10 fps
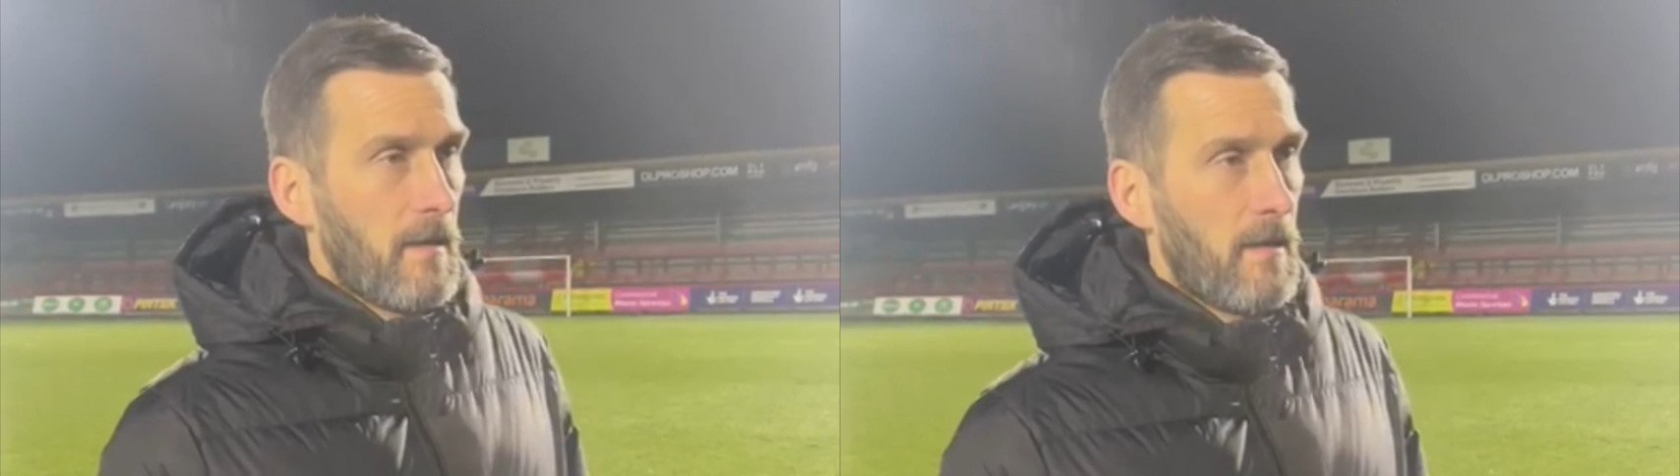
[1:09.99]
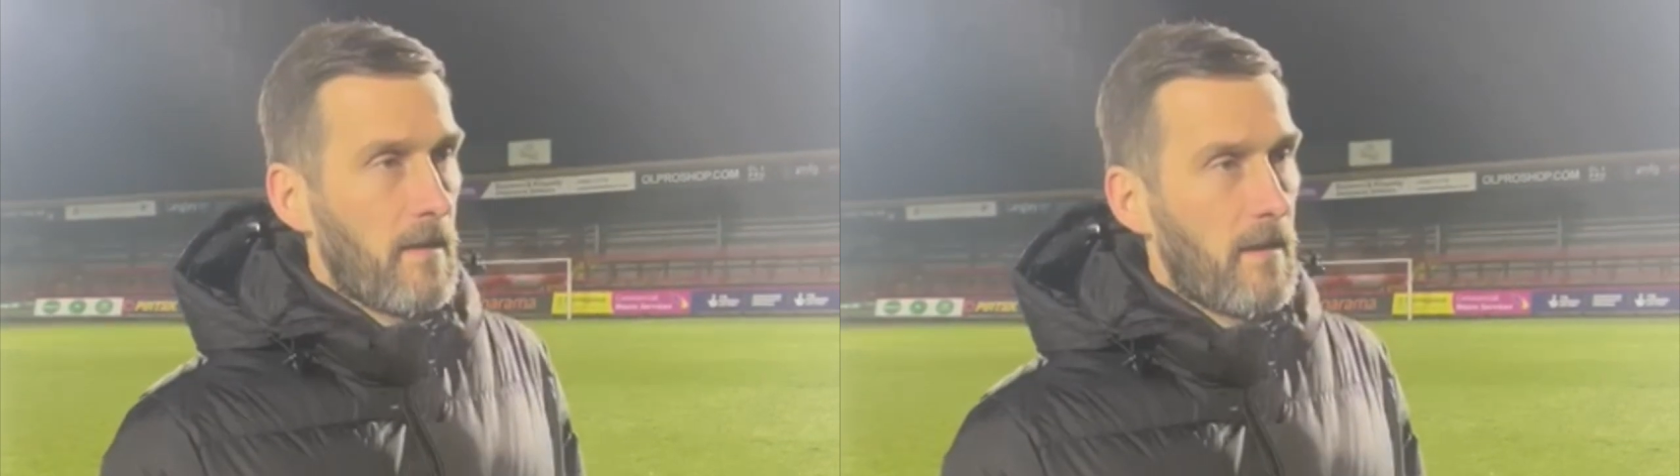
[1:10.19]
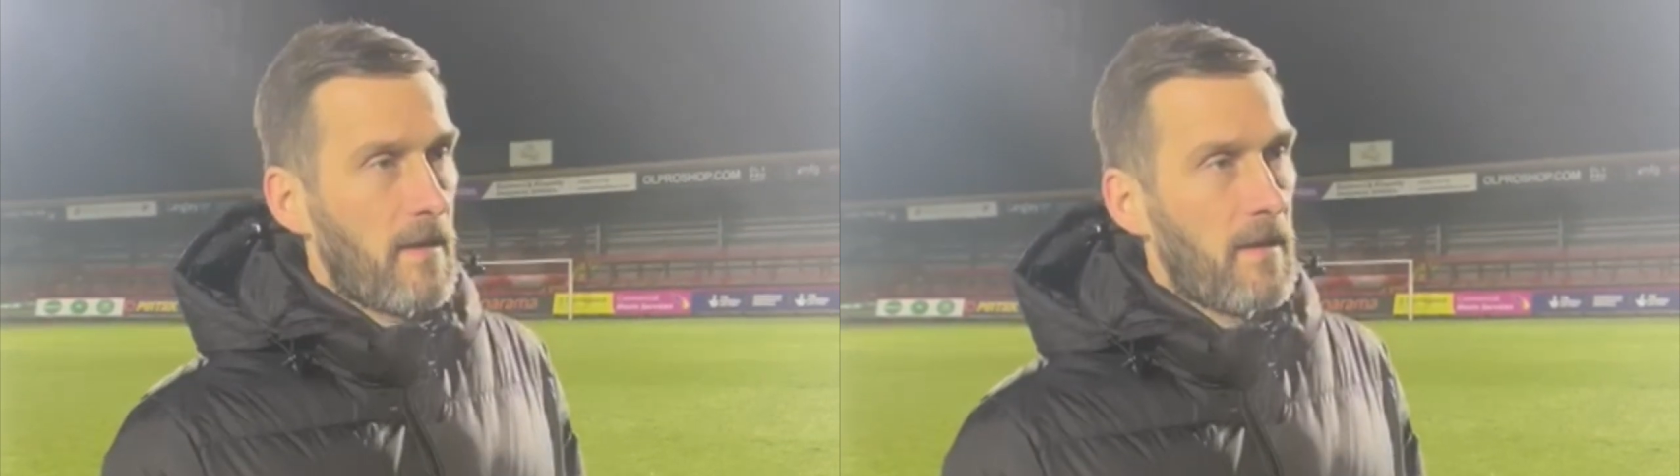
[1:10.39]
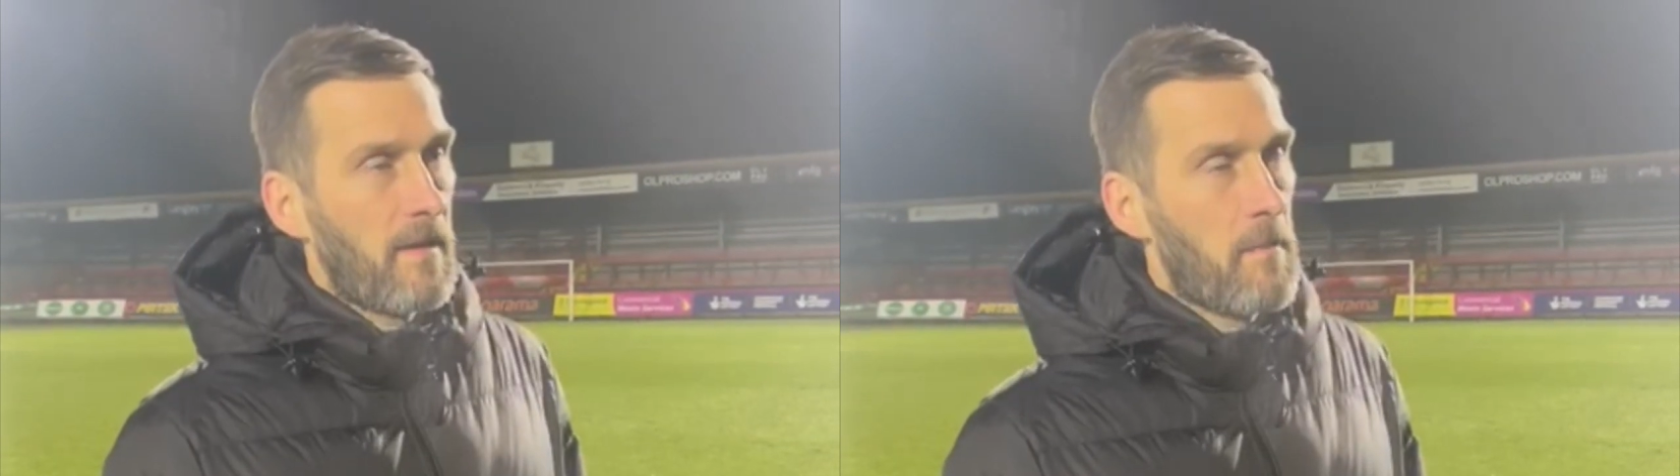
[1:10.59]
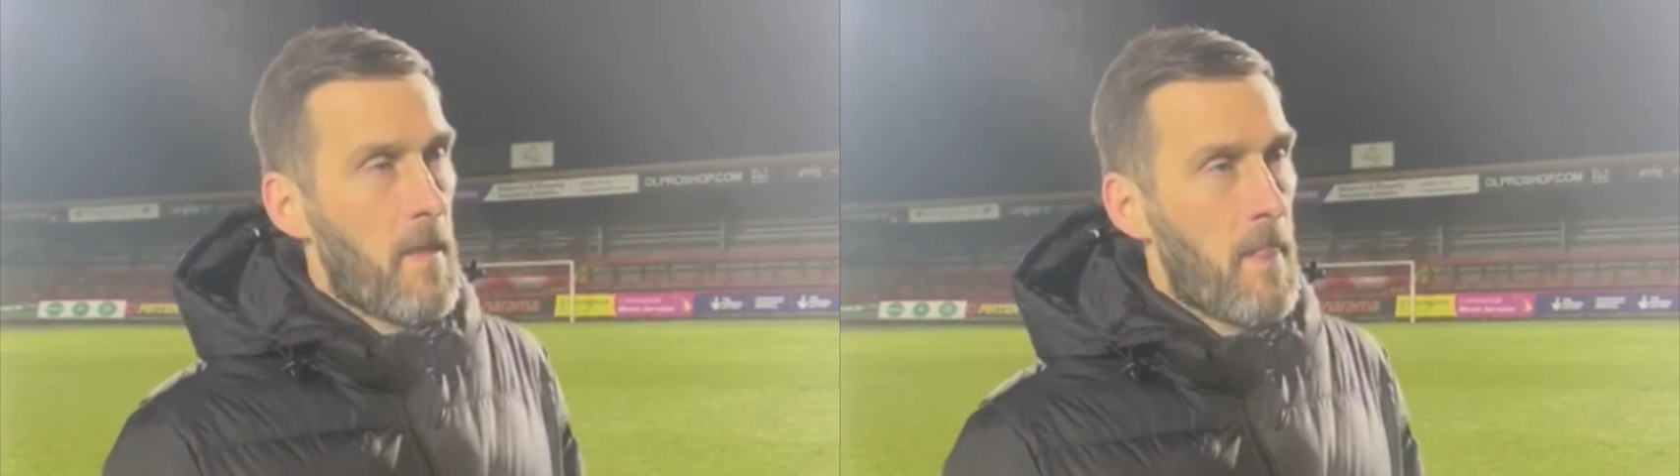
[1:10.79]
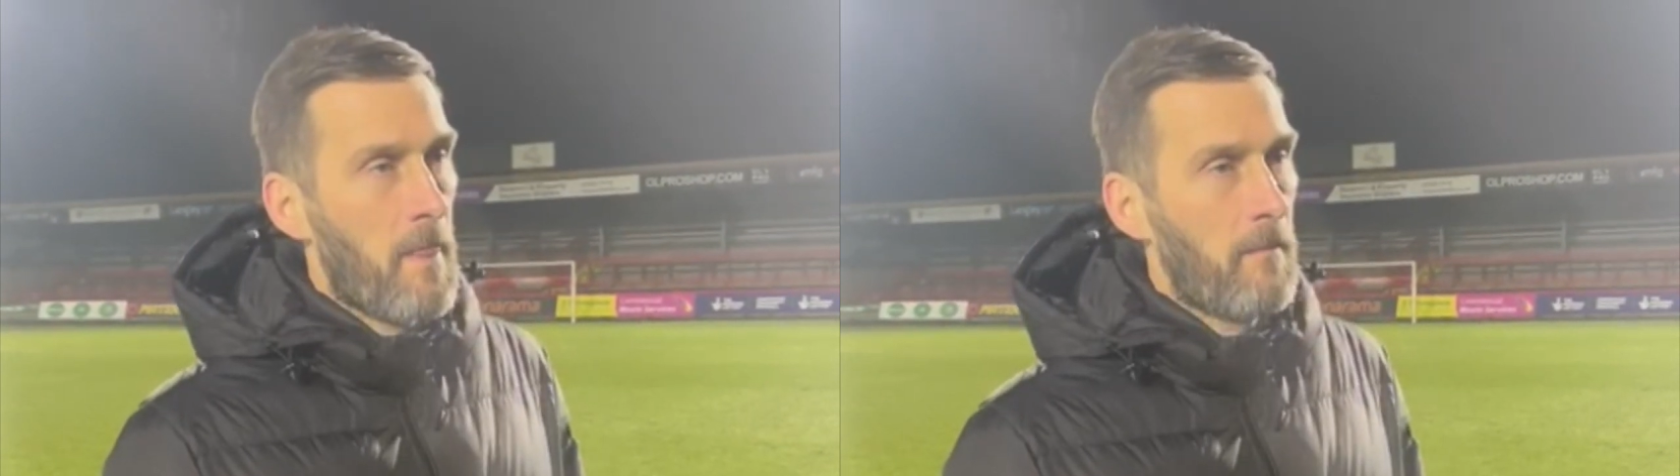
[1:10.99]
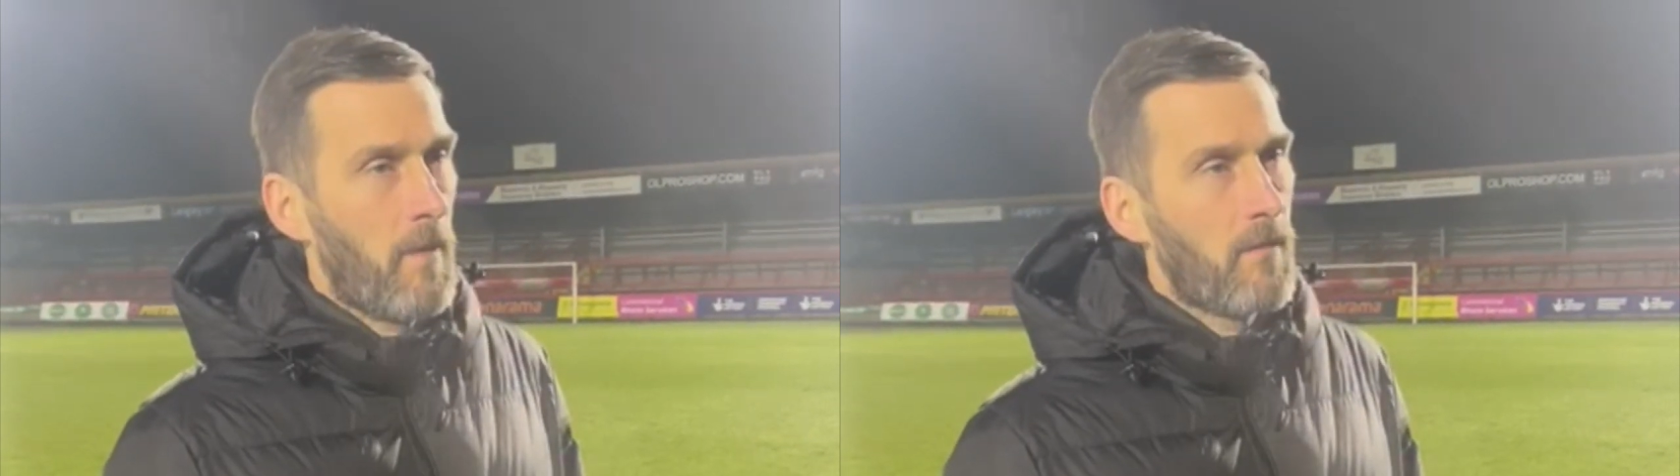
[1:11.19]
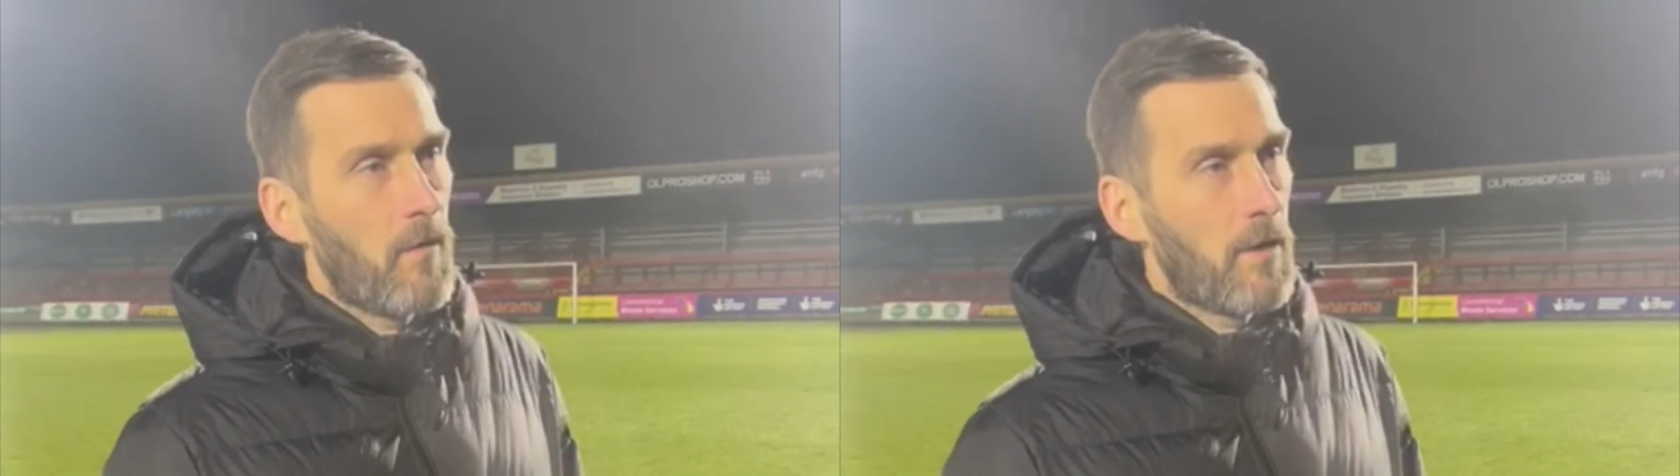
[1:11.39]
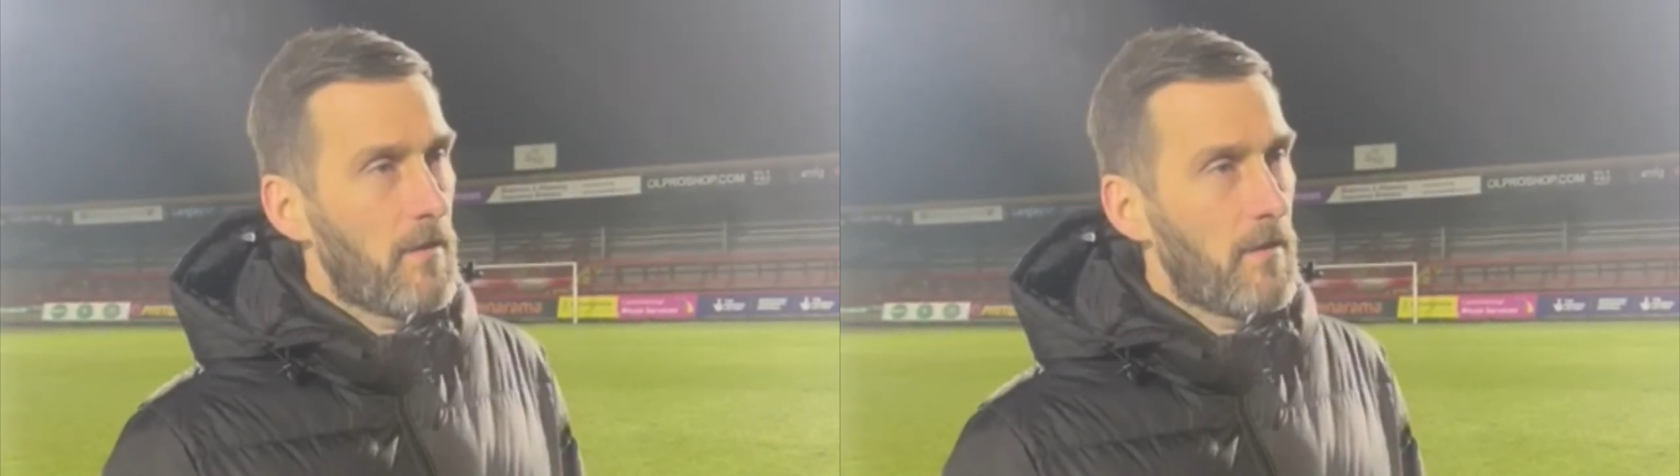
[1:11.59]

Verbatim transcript: Uh, but I've got